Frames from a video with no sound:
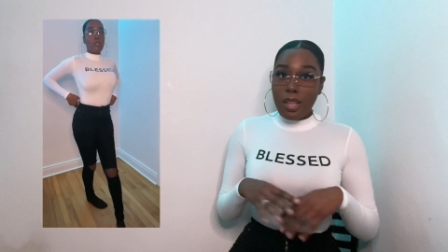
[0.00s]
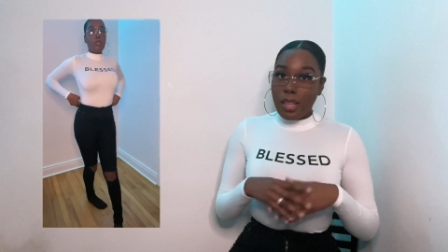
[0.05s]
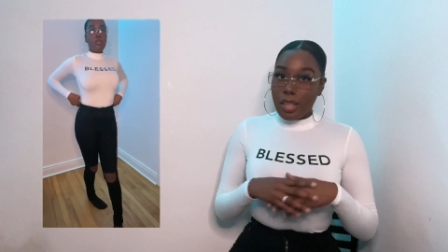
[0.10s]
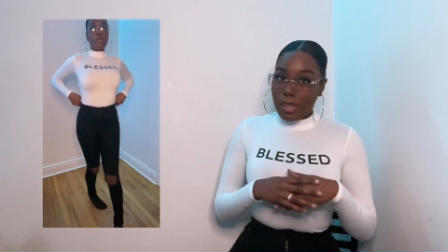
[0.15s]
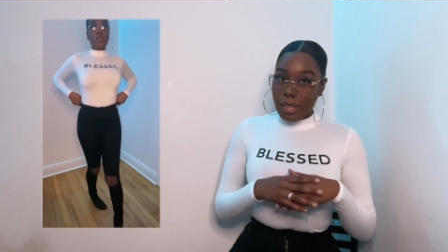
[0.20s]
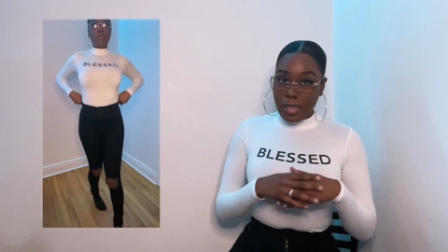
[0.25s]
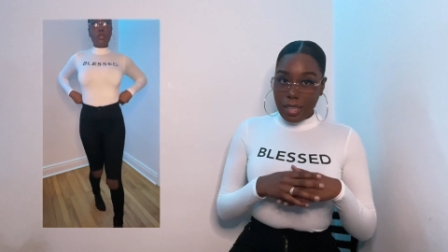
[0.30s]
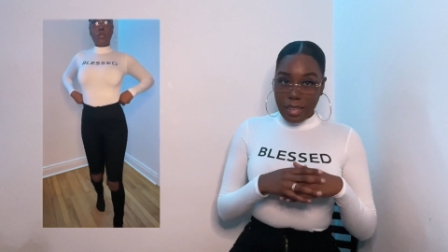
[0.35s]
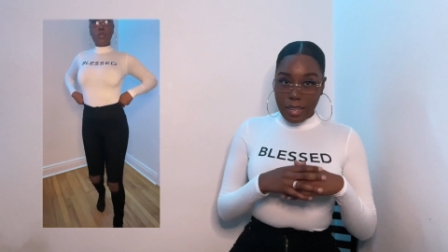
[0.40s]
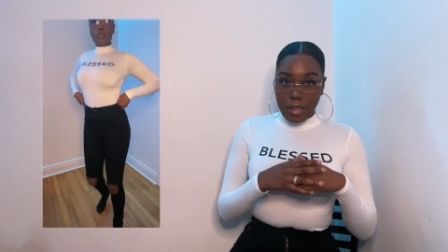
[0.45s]

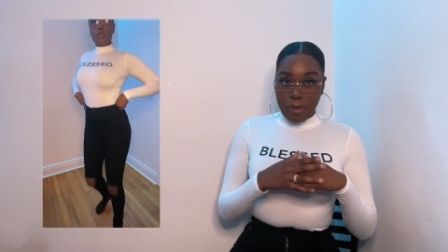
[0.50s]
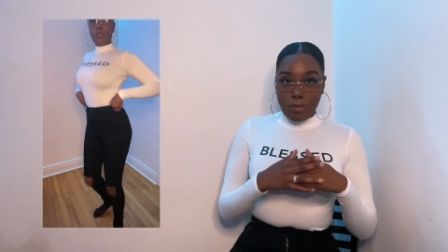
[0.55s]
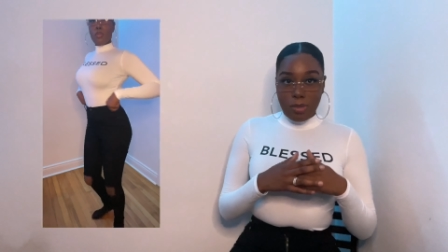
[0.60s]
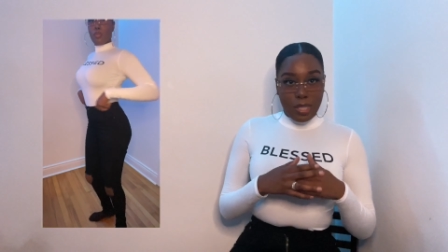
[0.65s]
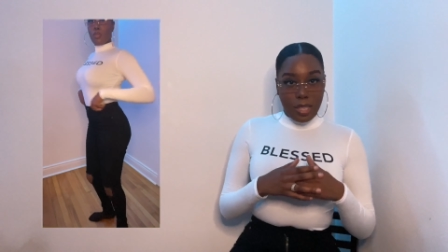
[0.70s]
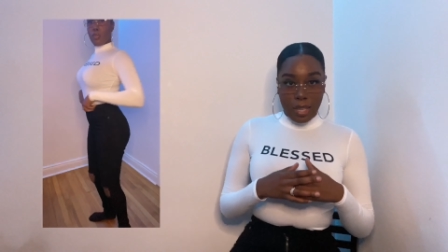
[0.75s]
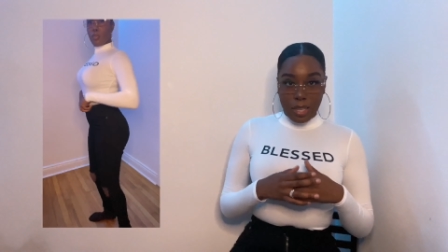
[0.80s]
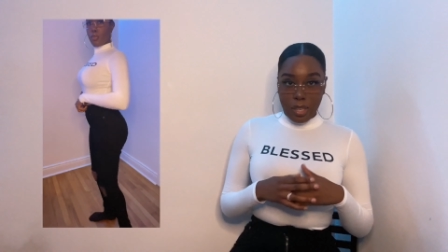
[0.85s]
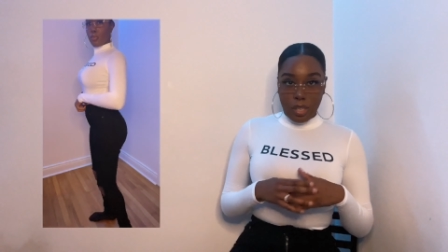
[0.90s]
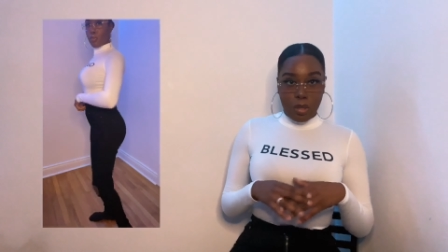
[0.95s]
Like I'm
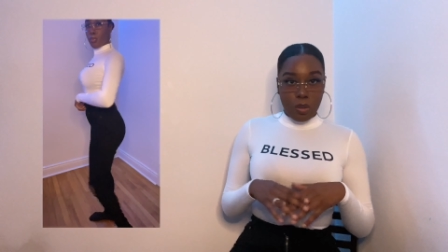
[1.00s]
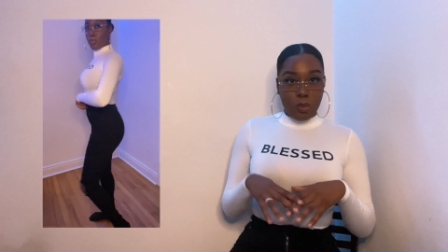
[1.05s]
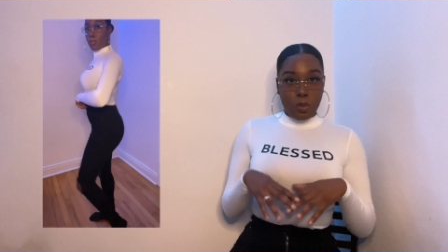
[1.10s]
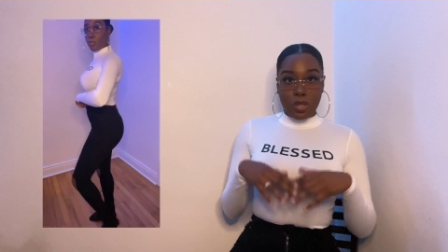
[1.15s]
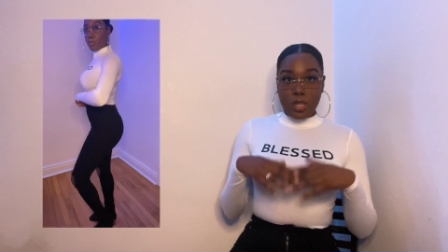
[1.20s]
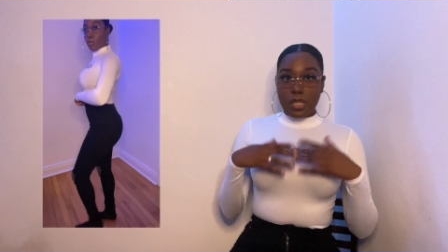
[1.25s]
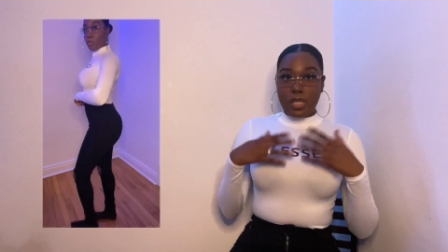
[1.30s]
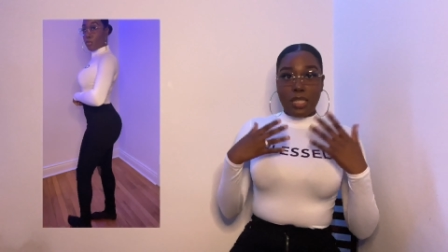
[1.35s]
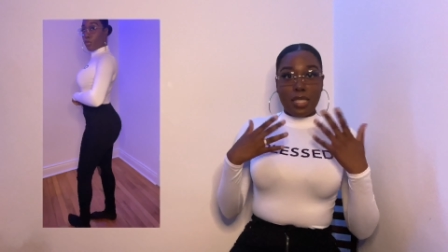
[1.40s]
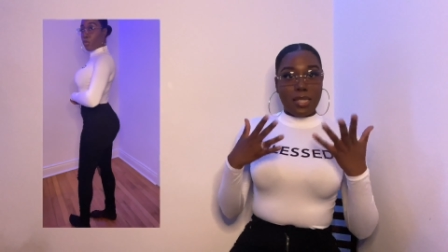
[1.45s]
telling you,
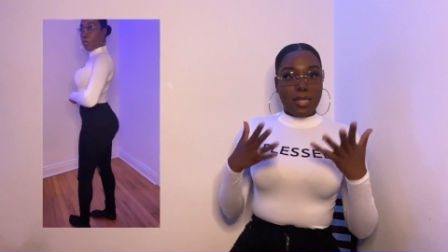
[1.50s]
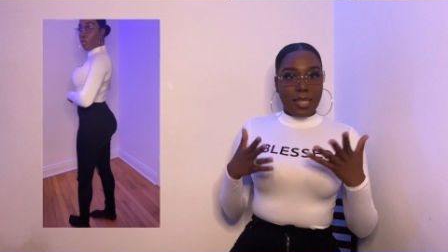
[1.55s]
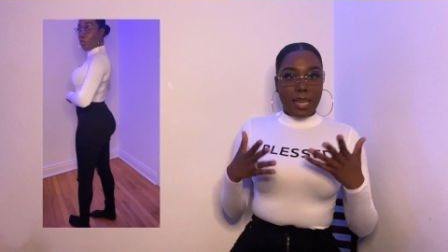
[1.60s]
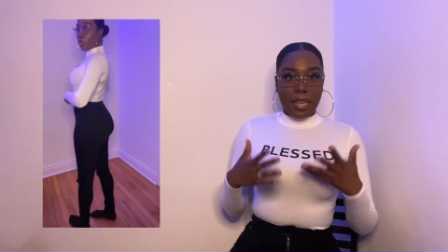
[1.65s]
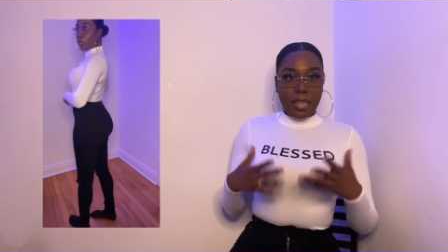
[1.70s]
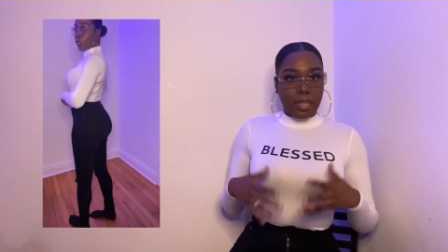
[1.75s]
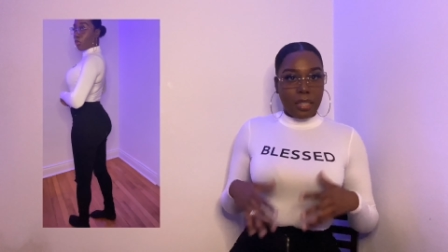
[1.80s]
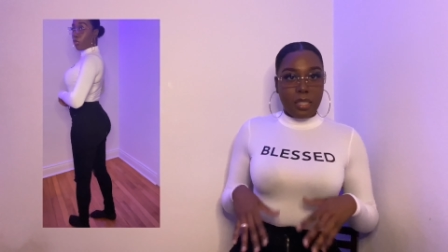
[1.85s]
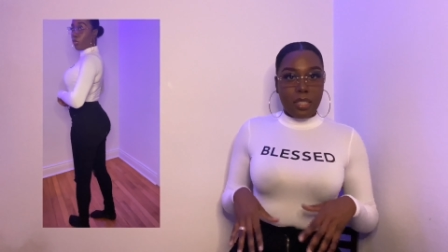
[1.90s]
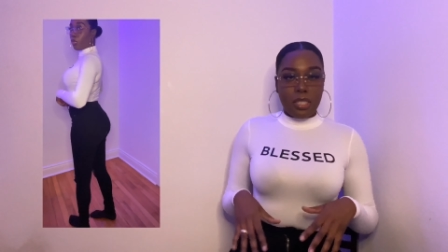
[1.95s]
this is
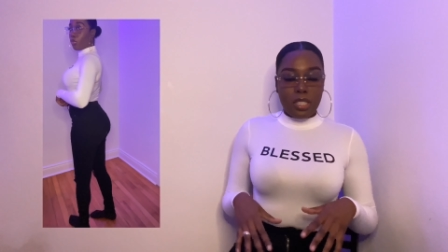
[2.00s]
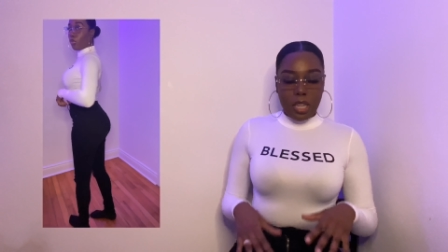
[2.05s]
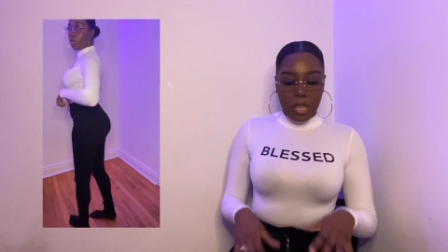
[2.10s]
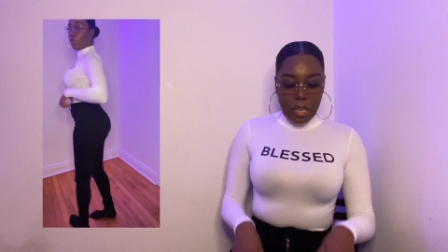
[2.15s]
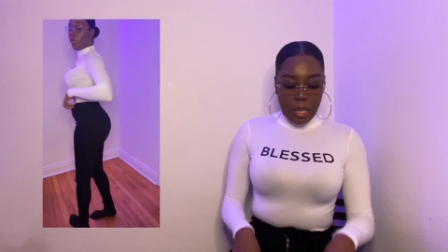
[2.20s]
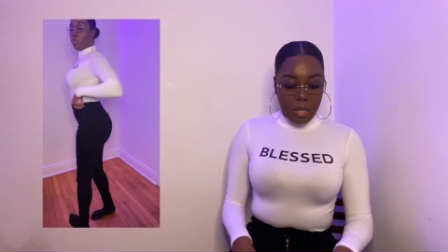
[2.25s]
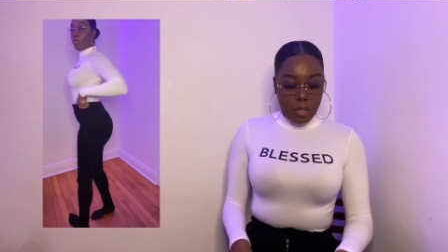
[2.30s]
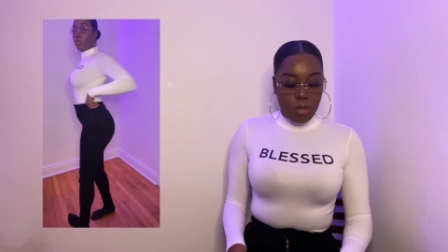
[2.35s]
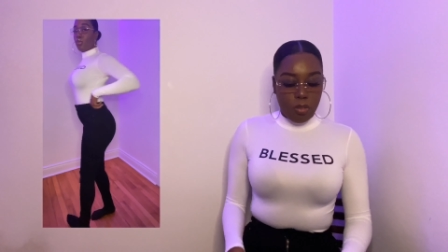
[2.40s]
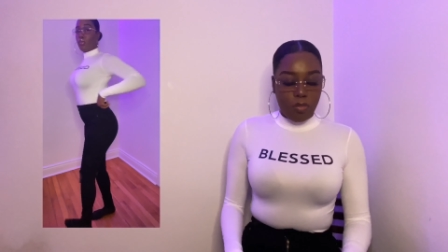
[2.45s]
stylish. I
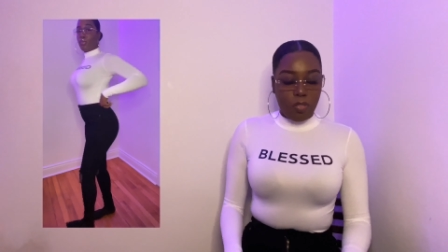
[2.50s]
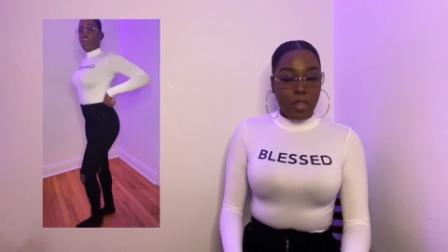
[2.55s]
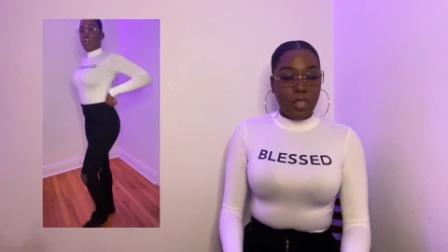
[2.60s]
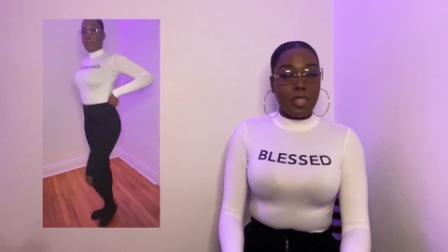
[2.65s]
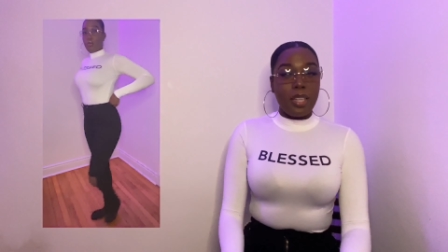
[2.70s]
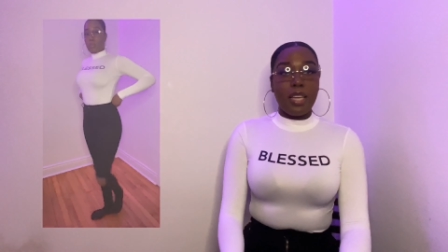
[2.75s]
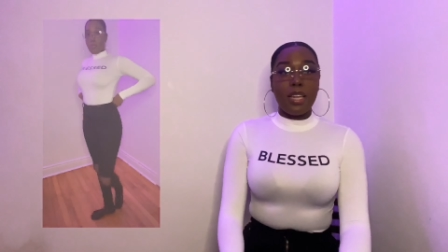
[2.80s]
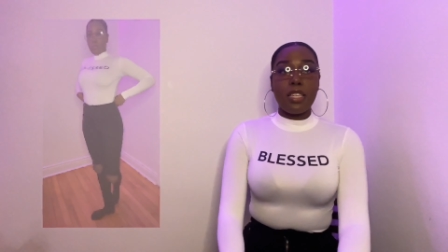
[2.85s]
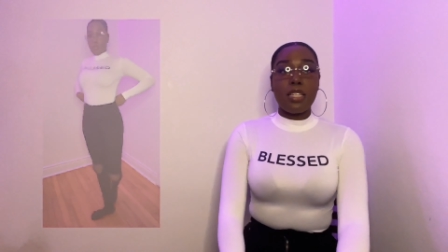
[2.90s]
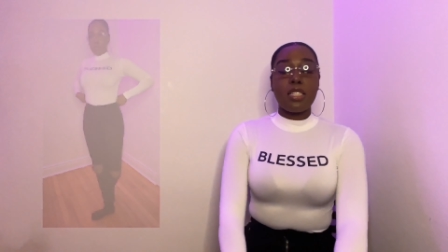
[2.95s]
like the fact that
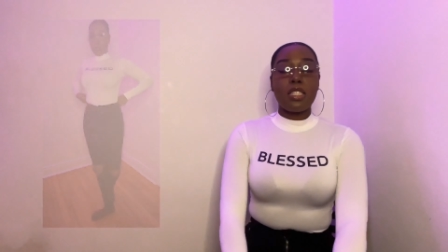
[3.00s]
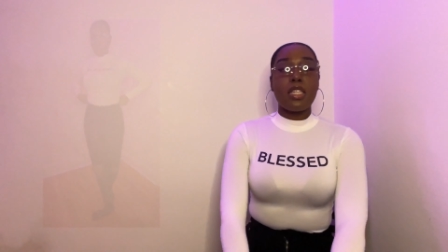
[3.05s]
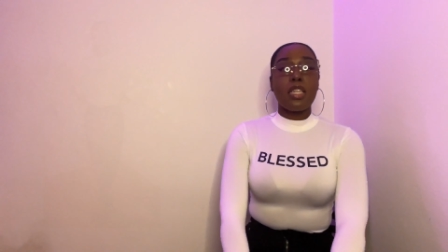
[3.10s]
it's,